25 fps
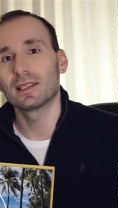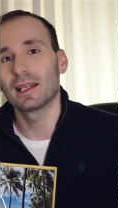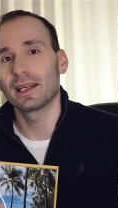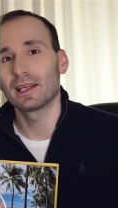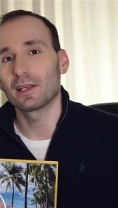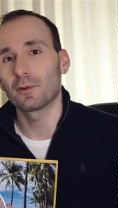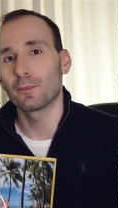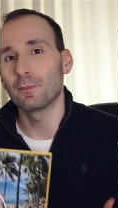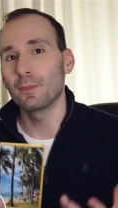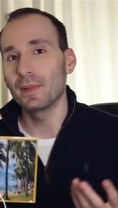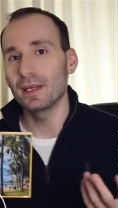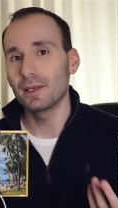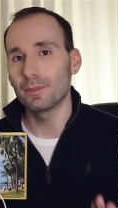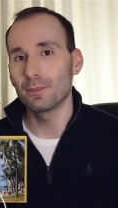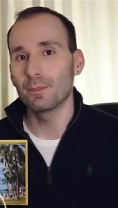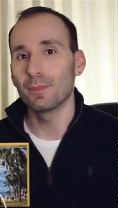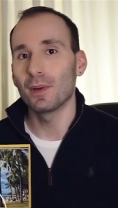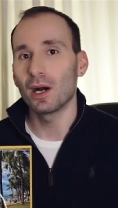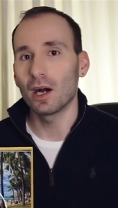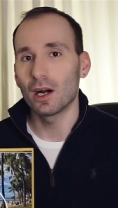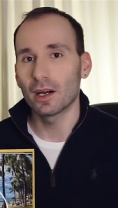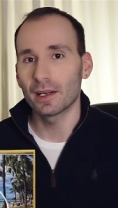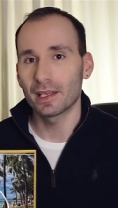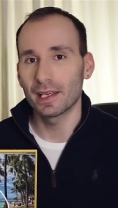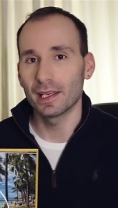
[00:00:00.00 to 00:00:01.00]
like
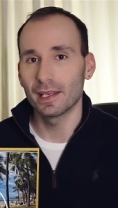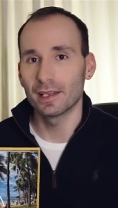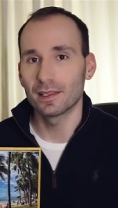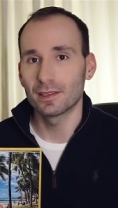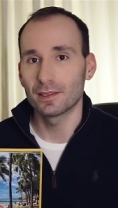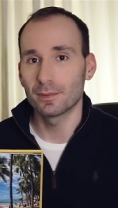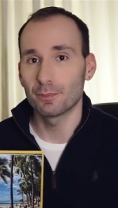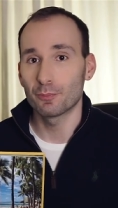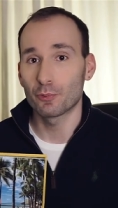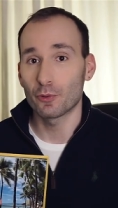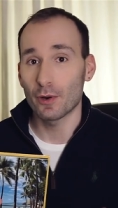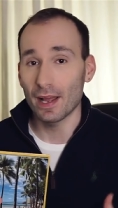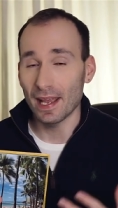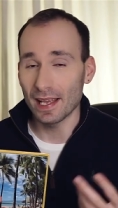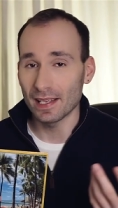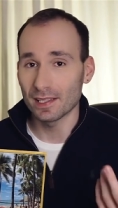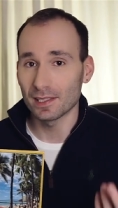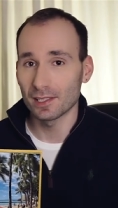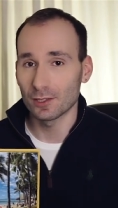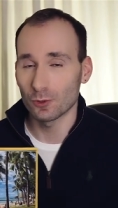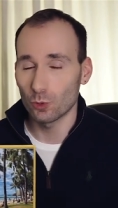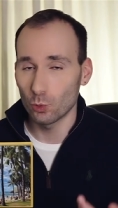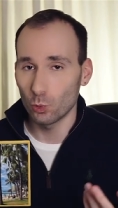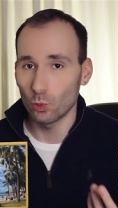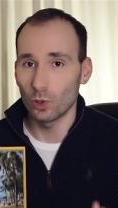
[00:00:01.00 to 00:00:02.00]
mid-market
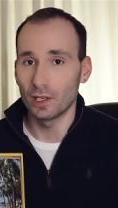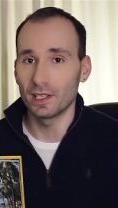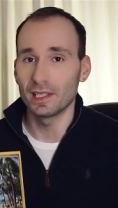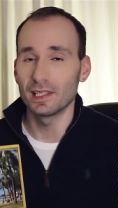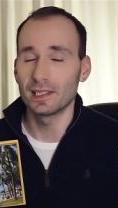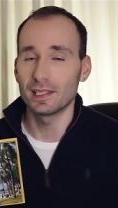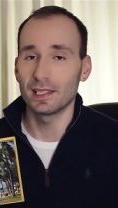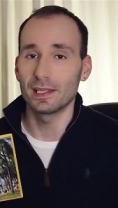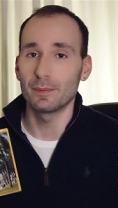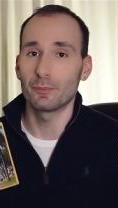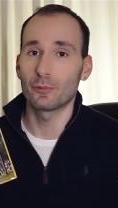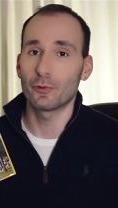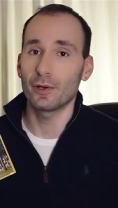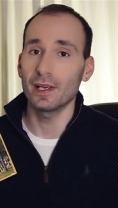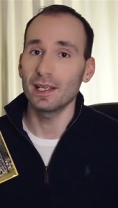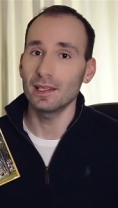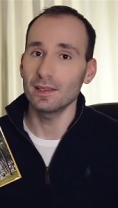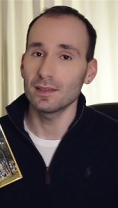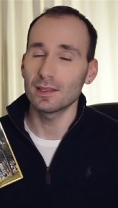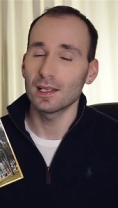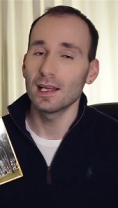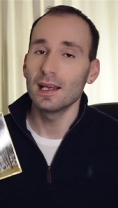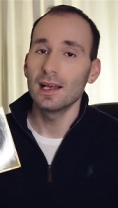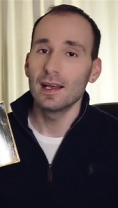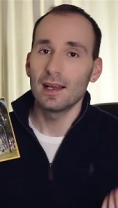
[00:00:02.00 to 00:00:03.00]
press quality
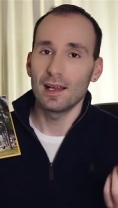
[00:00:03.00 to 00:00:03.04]
print.